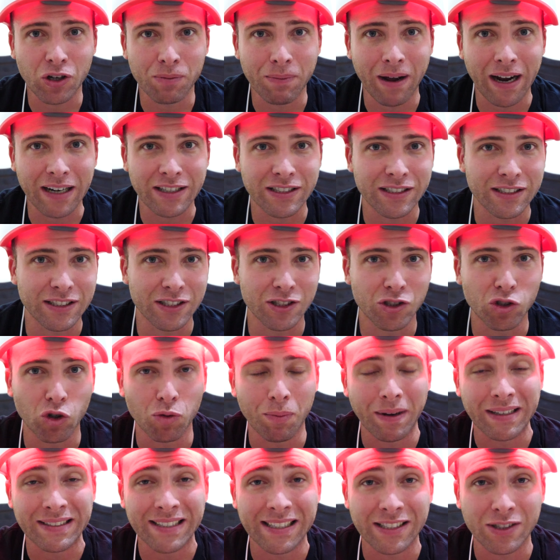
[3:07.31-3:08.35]
I'm actually just doing
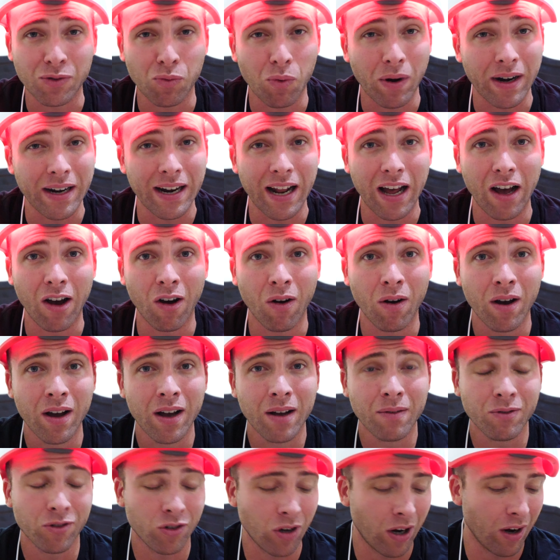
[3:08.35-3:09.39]
my session right now,
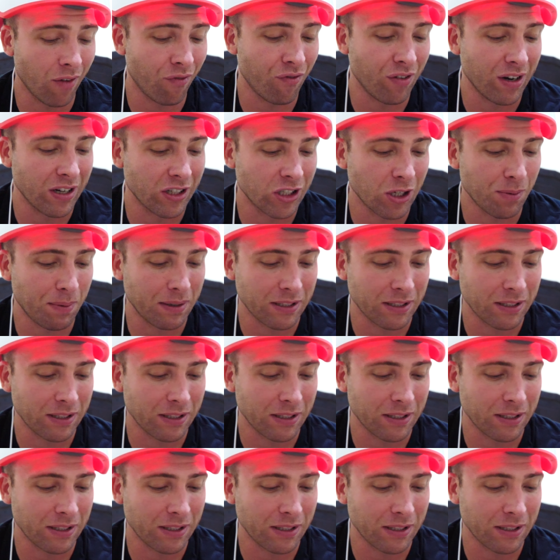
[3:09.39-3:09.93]
trying to finish up.